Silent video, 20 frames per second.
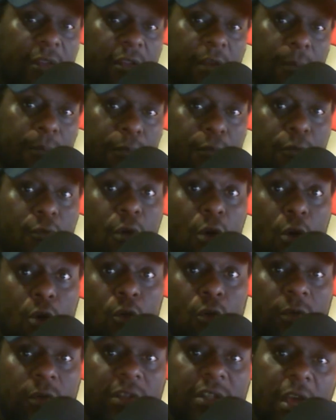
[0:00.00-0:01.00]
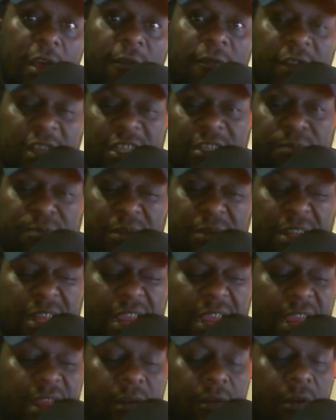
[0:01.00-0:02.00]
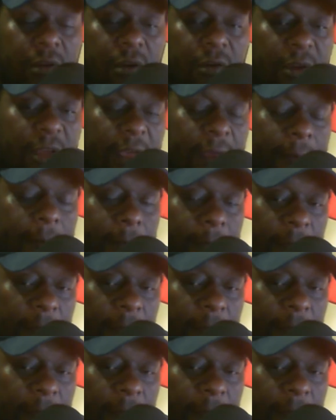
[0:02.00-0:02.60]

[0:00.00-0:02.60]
The pros of this plan. Okay.